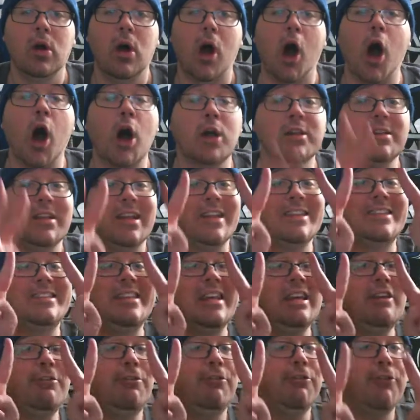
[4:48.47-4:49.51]
on
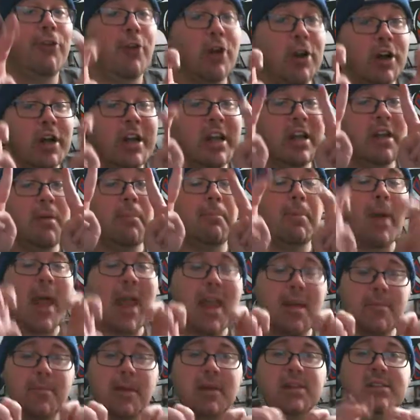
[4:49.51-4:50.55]
deferring
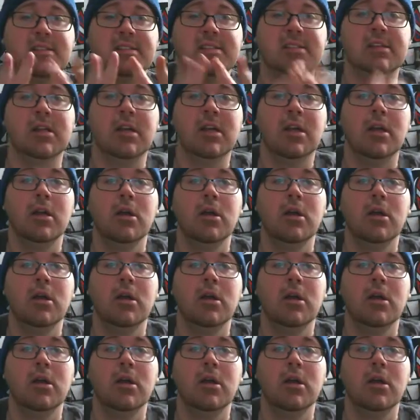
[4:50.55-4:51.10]
payments